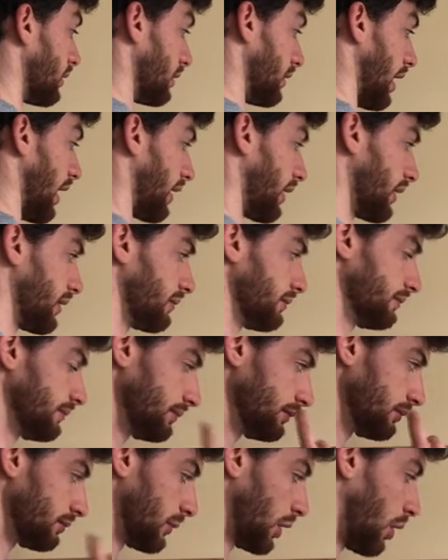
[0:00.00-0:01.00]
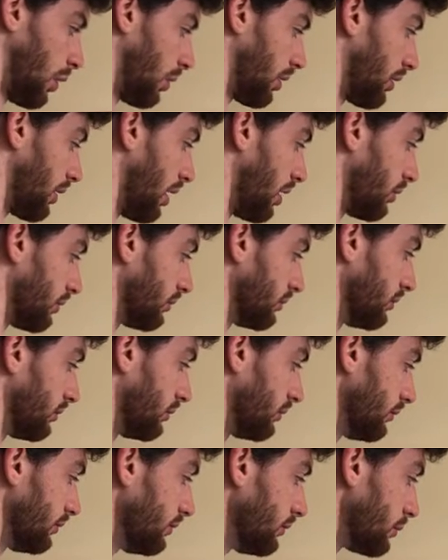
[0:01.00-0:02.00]
dotted quarter note,
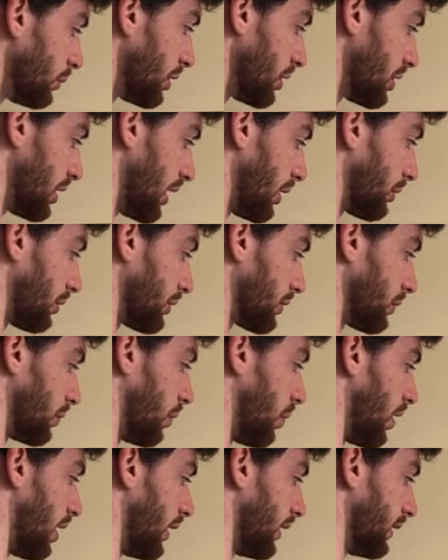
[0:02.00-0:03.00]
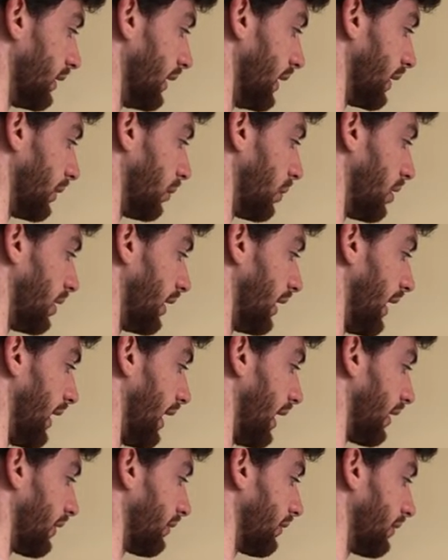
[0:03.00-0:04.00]
which equals 1
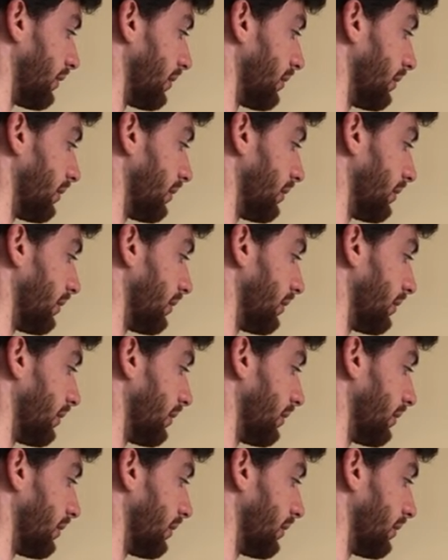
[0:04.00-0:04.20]
1/2